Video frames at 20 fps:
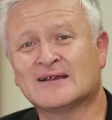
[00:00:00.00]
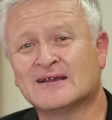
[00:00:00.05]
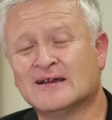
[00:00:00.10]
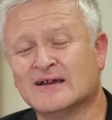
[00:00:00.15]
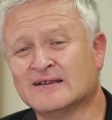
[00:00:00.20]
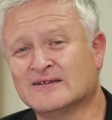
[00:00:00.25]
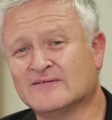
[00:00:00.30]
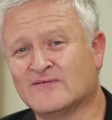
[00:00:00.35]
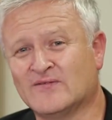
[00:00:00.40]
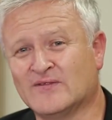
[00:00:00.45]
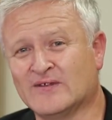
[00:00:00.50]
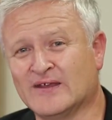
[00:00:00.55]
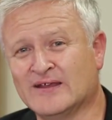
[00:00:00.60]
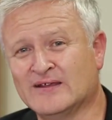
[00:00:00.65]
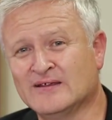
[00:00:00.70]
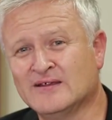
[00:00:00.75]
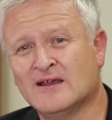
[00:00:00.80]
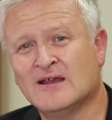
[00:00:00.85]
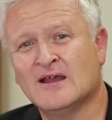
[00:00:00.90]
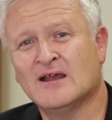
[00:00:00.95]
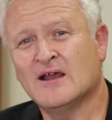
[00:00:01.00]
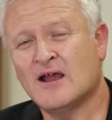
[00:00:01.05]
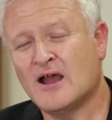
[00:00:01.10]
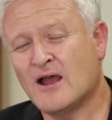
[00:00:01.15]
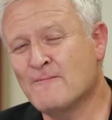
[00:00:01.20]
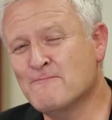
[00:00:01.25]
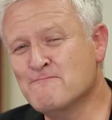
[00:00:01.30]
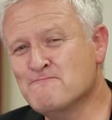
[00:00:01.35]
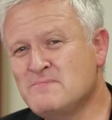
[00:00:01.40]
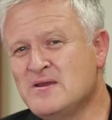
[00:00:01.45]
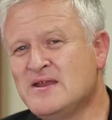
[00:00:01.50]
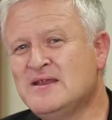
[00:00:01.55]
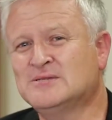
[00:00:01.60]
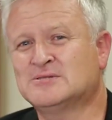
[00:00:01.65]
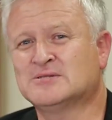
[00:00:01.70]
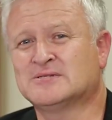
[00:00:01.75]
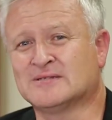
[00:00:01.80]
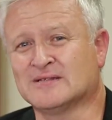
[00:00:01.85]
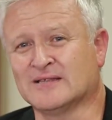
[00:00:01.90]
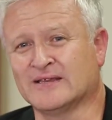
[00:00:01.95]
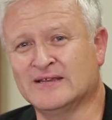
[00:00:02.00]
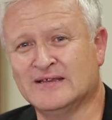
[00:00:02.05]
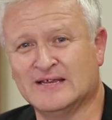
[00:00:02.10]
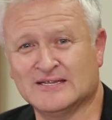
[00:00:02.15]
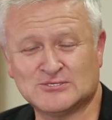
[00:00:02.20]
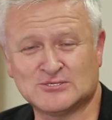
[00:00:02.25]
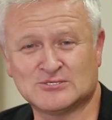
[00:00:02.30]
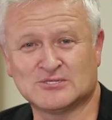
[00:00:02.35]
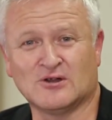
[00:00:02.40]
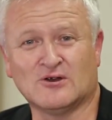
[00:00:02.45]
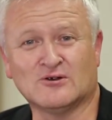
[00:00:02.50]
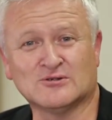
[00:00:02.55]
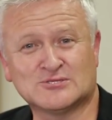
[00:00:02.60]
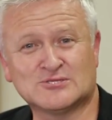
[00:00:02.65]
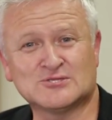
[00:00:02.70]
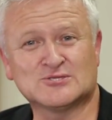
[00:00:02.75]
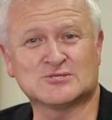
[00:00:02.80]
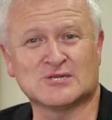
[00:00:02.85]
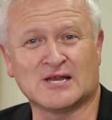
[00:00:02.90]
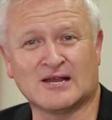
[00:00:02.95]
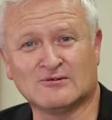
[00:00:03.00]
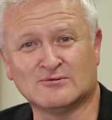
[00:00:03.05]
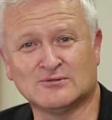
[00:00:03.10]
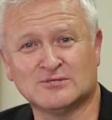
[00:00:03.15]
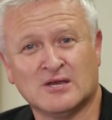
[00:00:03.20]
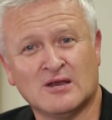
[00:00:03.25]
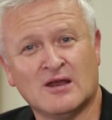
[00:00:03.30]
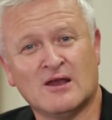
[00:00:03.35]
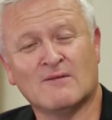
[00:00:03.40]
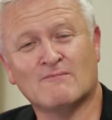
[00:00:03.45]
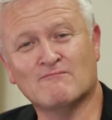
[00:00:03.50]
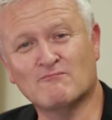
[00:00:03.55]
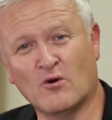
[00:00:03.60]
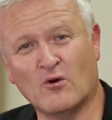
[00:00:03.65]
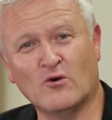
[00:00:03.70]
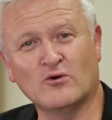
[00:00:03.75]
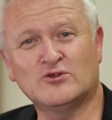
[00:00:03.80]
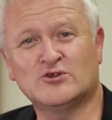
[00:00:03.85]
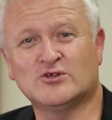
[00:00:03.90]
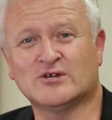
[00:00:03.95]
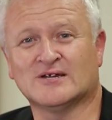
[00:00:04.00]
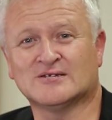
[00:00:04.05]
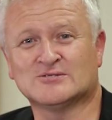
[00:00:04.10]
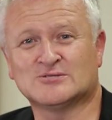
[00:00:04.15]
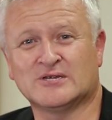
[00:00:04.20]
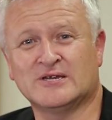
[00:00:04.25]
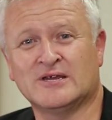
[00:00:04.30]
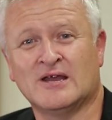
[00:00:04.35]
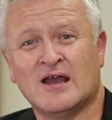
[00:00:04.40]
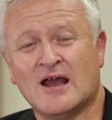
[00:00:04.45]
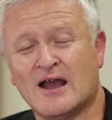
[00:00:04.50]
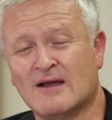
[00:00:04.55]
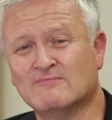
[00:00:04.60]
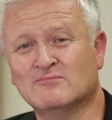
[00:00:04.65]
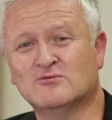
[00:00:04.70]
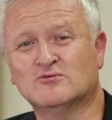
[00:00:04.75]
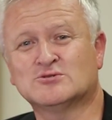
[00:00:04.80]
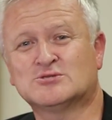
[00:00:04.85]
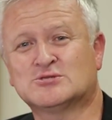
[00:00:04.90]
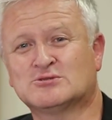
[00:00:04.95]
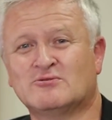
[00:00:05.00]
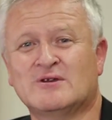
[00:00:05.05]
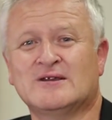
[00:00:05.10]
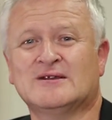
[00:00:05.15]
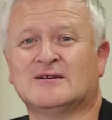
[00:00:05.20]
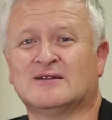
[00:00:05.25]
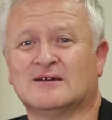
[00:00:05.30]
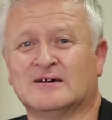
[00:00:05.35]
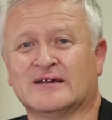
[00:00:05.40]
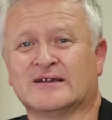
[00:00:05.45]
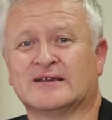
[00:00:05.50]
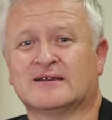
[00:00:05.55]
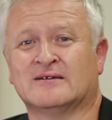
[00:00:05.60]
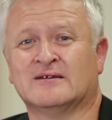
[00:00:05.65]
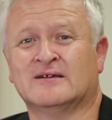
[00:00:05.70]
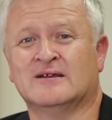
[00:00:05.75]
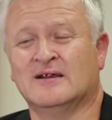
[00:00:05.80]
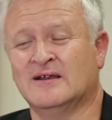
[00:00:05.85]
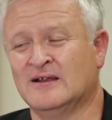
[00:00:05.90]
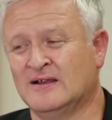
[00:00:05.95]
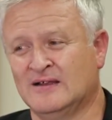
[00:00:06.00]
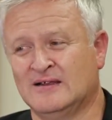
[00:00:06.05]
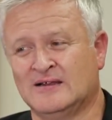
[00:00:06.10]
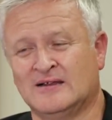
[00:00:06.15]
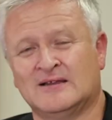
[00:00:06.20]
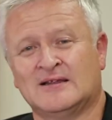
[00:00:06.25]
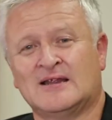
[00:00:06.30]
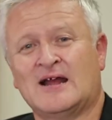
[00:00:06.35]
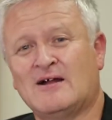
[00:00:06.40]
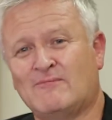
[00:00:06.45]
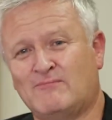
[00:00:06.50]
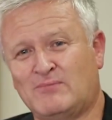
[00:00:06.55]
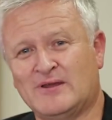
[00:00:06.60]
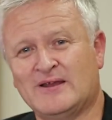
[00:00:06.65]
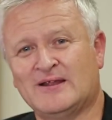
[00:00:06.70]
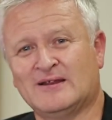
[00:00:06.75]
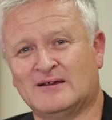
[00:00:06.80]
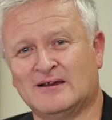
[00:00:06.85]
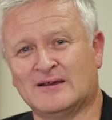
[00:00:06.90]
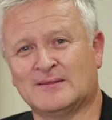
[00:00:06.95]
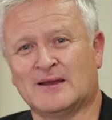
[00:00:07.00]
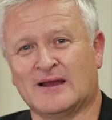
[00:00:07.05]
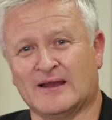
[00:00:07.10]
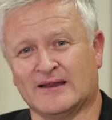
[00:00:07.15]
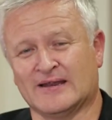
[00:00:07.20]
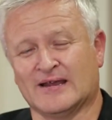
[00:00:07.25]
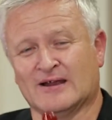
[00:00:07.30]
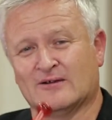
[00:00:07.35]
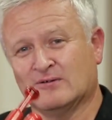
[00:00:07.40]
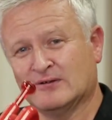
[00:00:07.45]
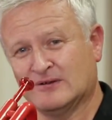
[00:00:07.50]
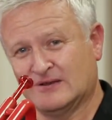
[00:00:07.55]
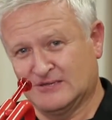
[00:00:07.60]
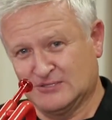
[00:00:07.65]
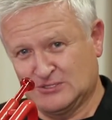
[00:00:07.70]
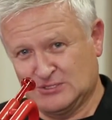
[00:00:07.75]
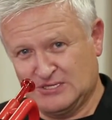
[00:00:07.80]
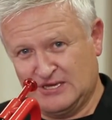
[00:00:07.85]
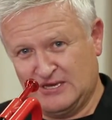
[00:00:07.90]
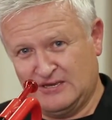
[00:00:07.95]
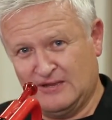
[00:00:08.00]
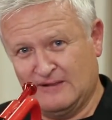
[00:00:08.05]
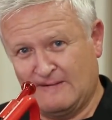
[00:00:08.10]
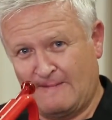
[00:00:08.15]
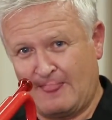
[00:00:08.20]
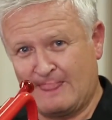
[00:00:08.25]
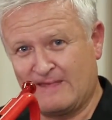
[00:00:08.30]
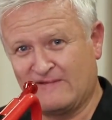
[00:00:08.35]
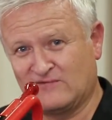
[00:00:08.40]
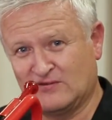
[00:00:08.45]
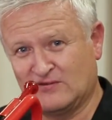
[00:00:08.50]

kind of thing, immediately it starts to sound more jazzy and more swing-like. I'll play it like that now and see if